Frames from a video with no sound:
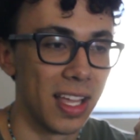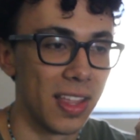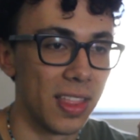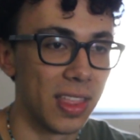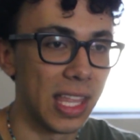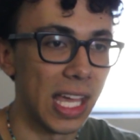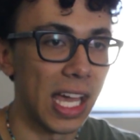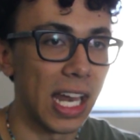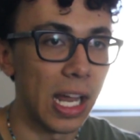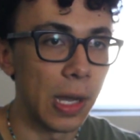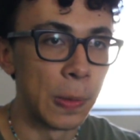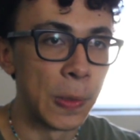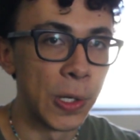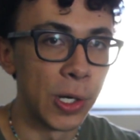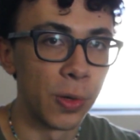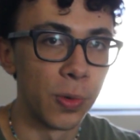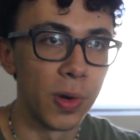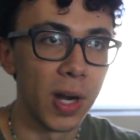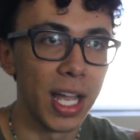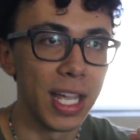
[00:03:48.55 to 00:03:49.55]
that I
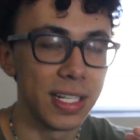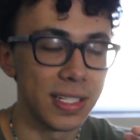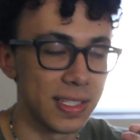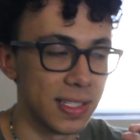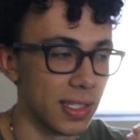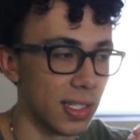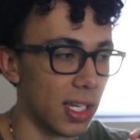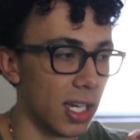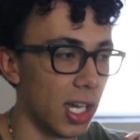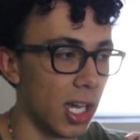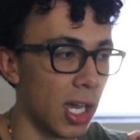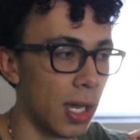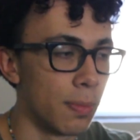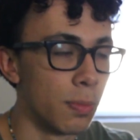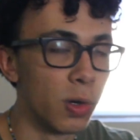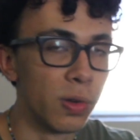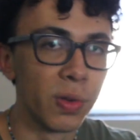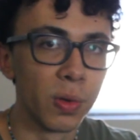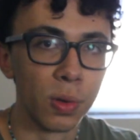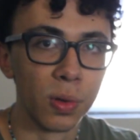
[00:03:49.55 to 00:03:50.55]
want to write
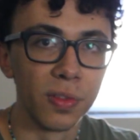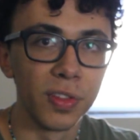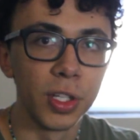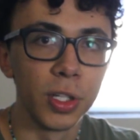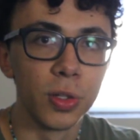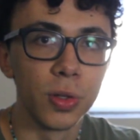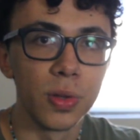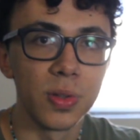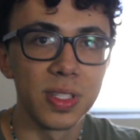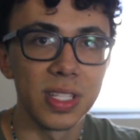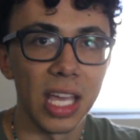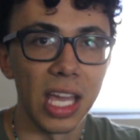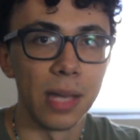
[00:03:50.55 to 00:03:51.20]
uh, movie reviews